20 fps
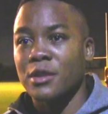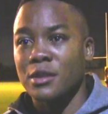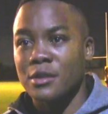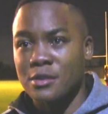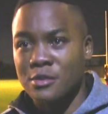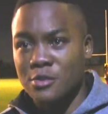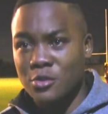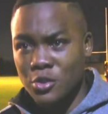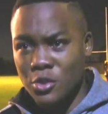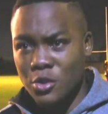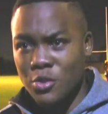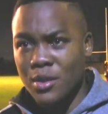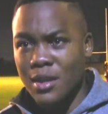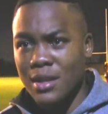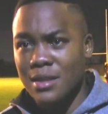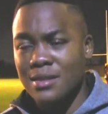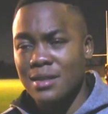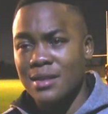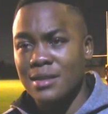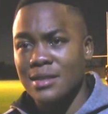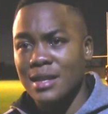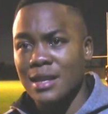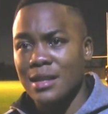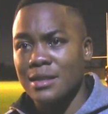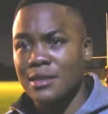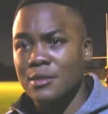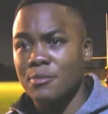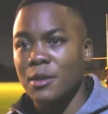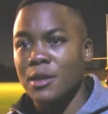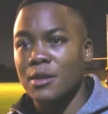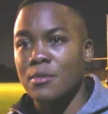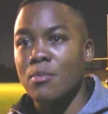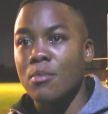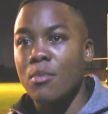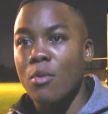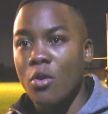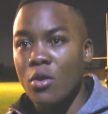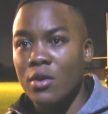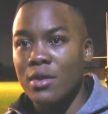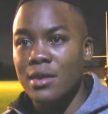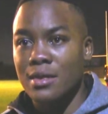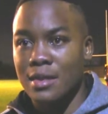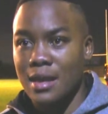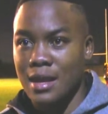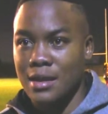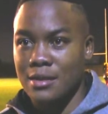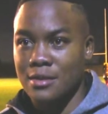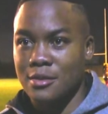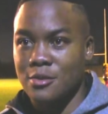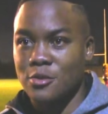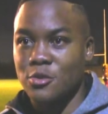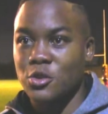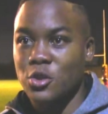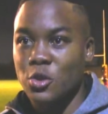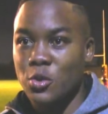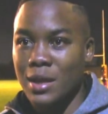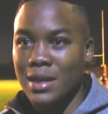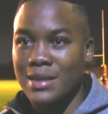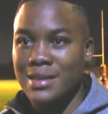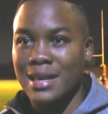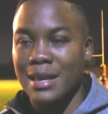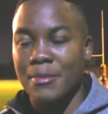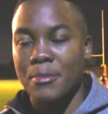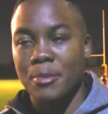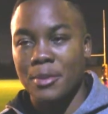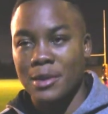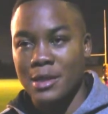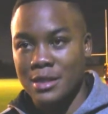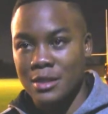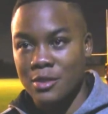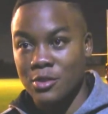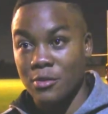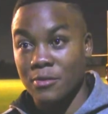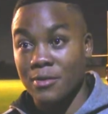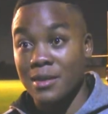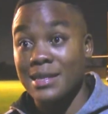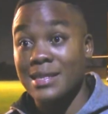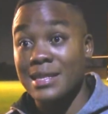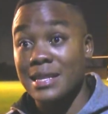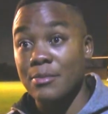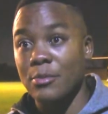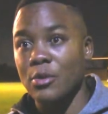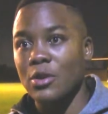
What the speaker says: the girls to showcase their talent, but more than that, to showcase the capabilities of the team